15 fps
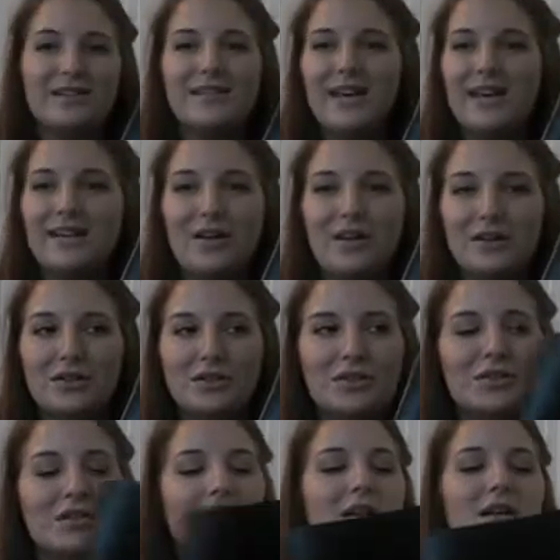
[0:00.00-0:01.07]
like $10.
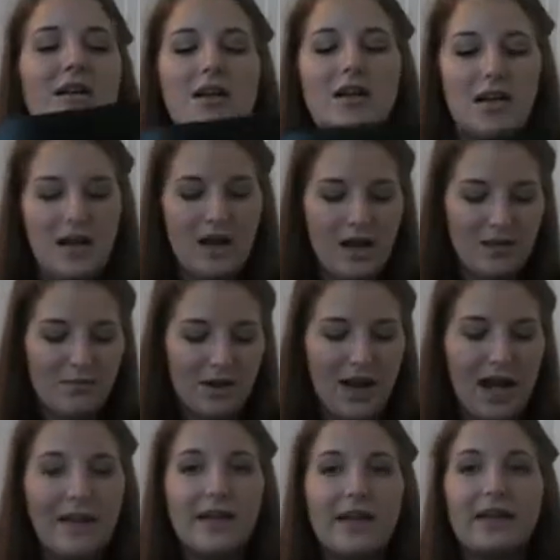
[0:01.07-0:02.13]
But
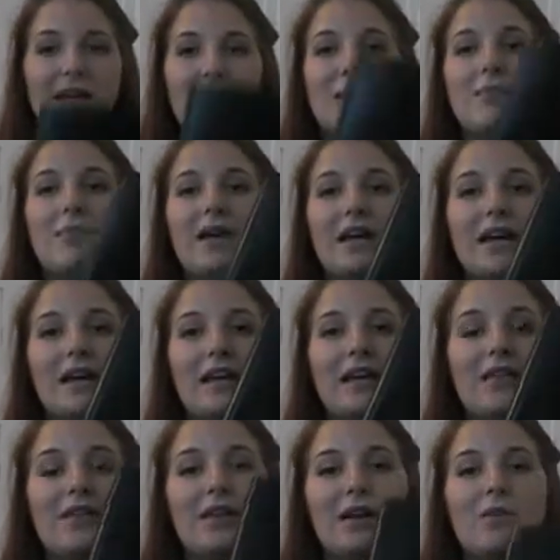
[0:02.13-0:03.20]
I like
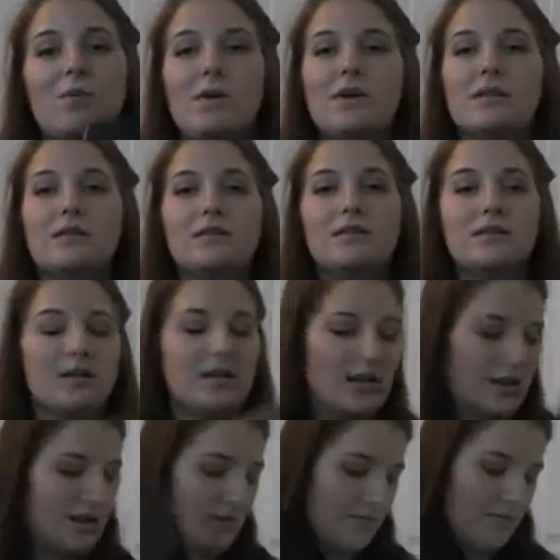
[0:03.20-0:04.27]
big, thick ones
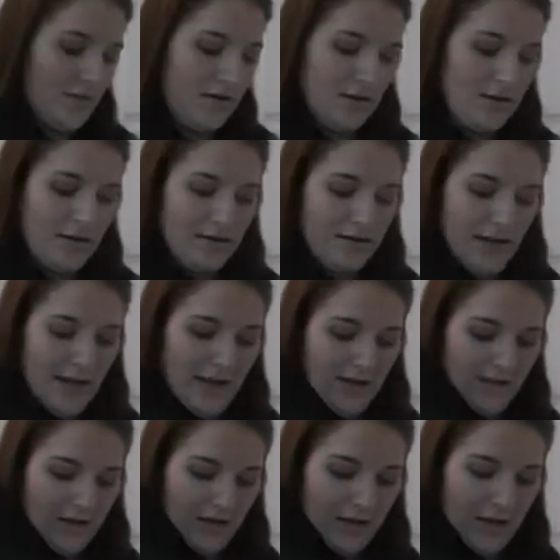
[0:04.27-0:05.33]
that
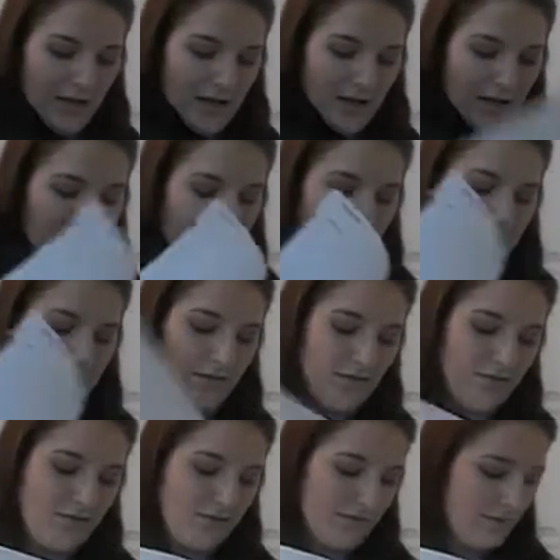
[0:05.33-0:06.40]
have like a lot
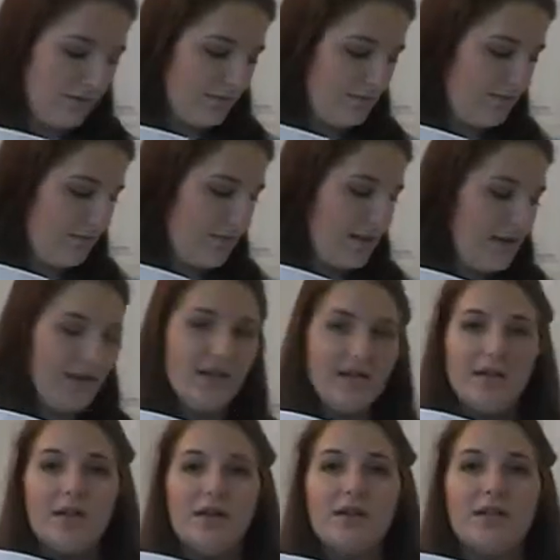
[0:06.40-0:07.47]
of,
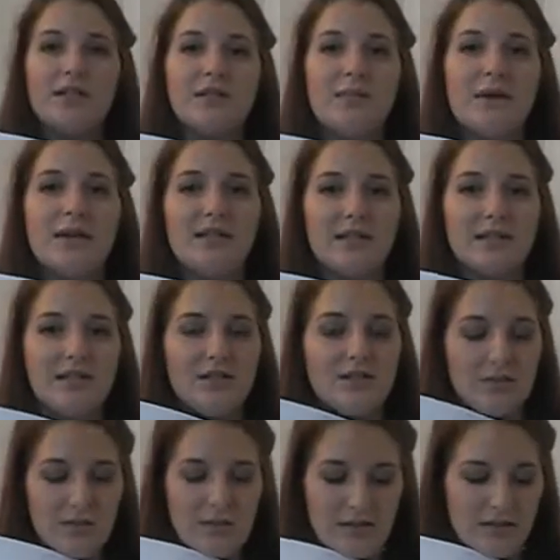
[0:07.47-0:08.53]
like space. Like
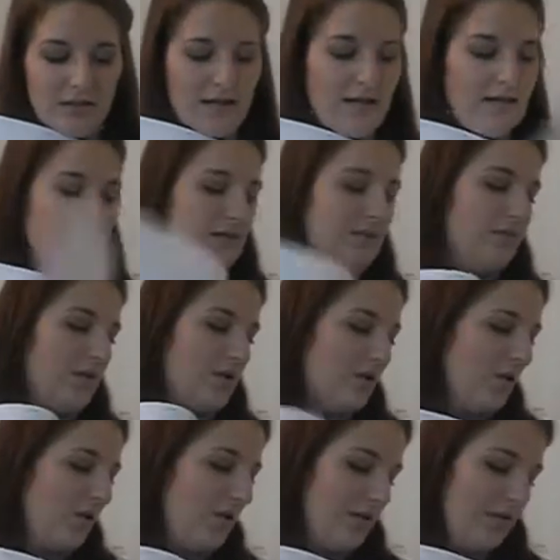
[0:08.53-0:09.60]
these are ones that I didn't
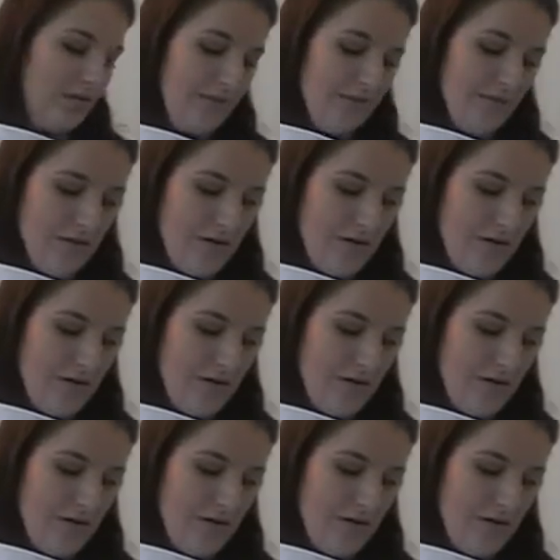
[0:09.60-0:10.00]
mark off